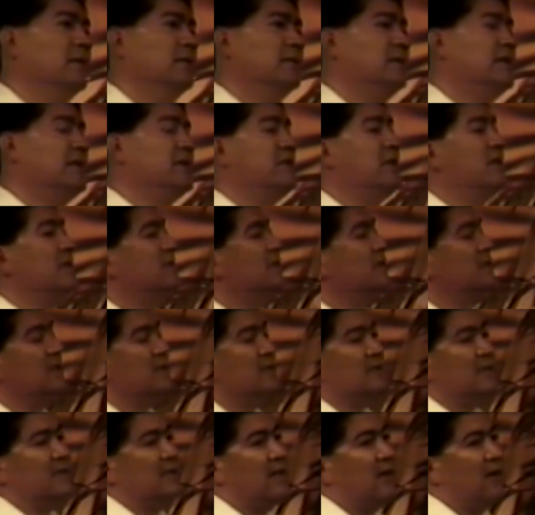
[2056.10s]
See, Jesus
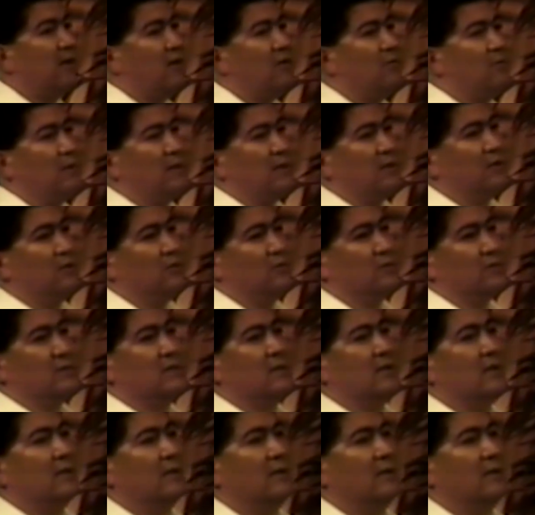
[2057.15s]
doesn't carry one of those.